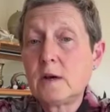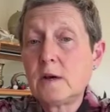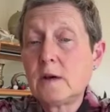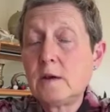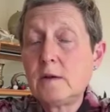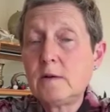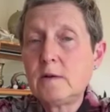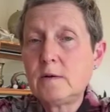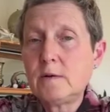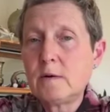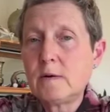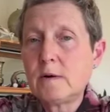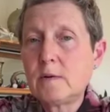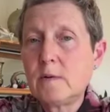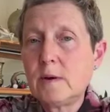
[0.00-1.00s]
I kid you
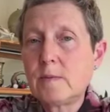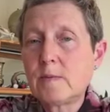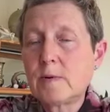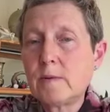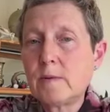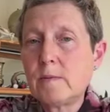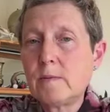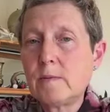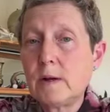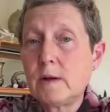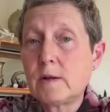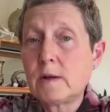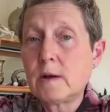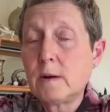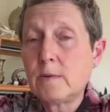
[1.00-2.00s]
not, we're probably
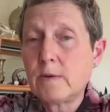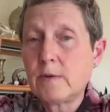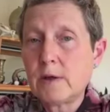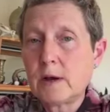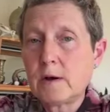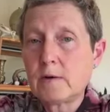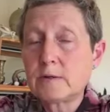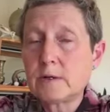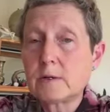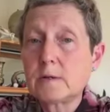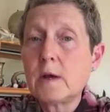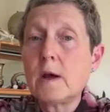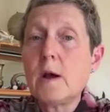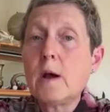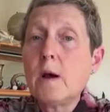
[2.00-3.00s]
in a couple
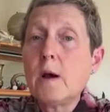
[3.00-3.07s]
thousand.